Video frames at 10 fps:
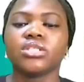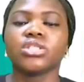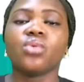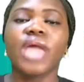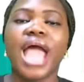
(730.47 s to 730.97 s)

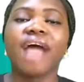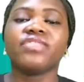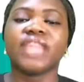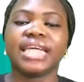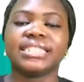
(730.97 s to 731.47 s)
So we
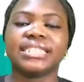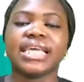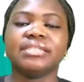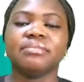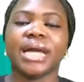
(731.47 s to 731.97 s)
have
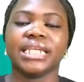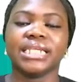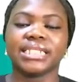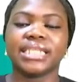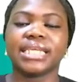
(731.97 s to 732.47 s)
19
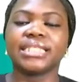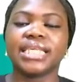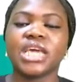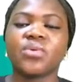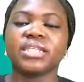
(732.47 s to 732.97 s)
minus 6
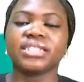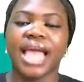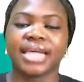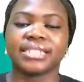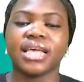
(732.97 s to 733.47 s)
equals
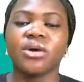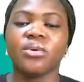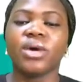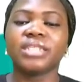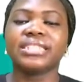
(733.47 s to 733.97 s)
x.
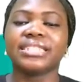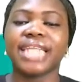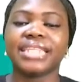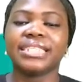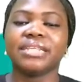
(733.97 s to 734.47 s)
What is
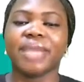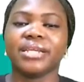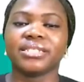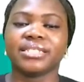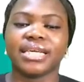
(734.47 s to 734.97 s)
19
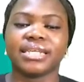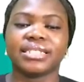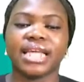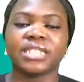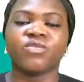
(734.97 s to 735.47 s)
minus
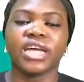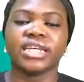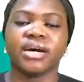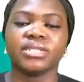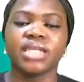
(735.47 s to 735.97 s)
6? Let's
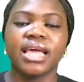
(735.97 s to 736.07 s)
find out.